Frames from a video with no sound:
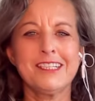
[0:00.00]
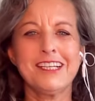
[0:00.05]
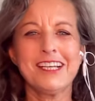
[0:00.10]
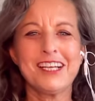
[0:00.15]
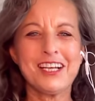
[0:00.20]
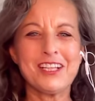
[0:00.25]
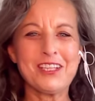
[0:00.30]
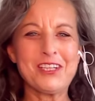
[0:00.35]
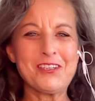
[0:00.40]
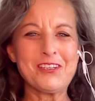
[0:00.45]

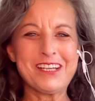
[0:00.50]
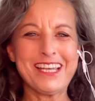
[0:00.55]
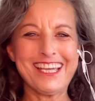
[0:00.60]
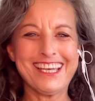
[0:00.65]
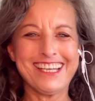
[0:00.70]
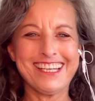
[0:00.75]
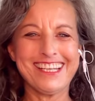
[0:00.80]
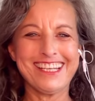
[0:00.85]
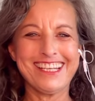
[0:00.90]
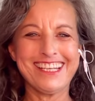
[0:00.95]
Hello
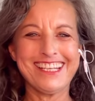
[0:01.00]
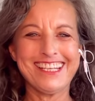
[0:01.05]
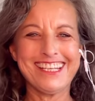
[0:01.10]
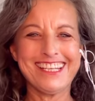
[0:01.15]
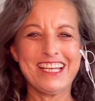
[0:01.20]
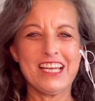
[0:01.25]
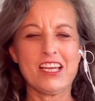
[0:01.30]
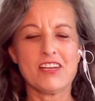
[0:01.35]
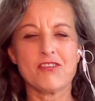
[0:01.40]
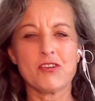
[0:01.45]
again,
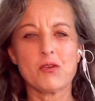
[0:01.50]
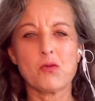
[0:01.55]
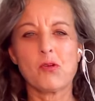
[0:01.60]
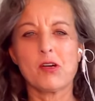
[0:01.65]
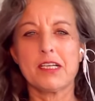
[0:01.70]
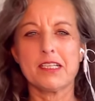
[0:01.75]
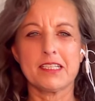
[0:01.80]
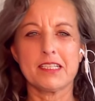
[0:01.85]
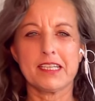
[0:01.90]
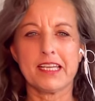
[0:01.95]

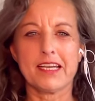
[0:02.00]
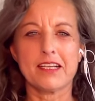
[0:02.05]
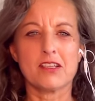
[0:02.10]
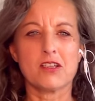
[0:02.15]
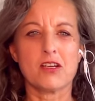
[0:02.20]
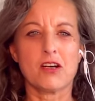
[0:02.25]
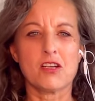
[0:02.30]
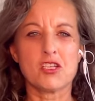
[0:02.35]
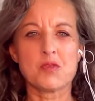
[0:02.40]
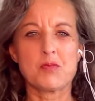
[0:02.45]
everyone. Ketta
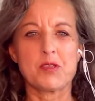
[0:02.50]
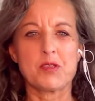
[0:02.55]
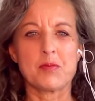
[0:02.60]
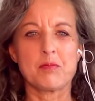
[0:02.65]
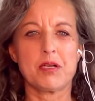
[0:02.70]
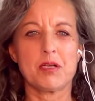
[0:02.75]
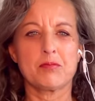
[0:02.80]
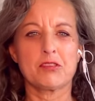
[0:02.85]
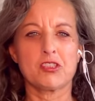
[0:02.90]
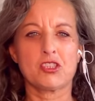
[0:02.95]
Kossman,
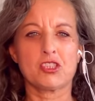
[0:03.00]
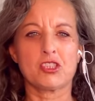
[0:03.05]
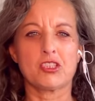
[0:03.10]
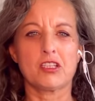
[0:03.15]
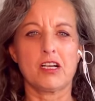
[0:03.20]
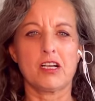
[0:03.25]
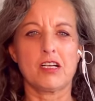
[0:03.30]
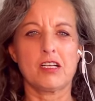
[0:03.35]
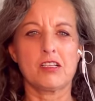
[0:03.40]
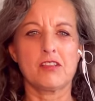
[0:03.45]
publisher
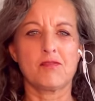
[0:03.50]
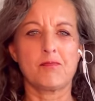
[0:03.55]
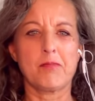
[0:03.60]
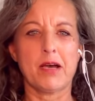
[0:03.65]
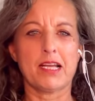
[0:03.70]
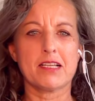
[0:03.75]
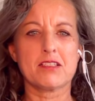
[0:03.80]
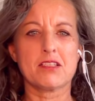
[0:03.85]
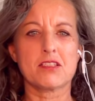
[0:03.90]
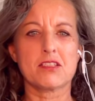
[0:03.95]
of
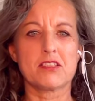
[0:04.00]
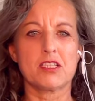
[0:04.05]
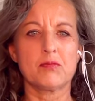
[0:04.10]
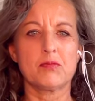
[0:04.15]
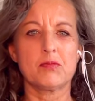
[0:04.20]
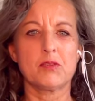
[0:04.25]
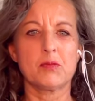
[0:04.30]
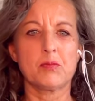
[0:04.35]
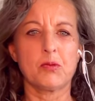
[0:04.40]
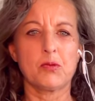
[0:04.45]
Madison's
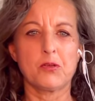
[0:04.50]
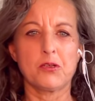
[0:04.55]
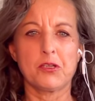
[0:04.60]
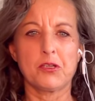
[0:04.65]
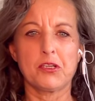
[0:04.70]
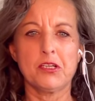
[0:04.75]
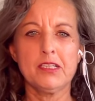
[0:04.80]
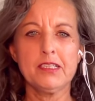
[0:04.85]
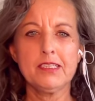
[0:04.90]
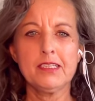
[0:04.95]
Lumber
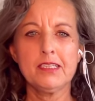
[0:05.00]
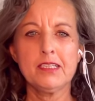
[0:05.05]
Reporter.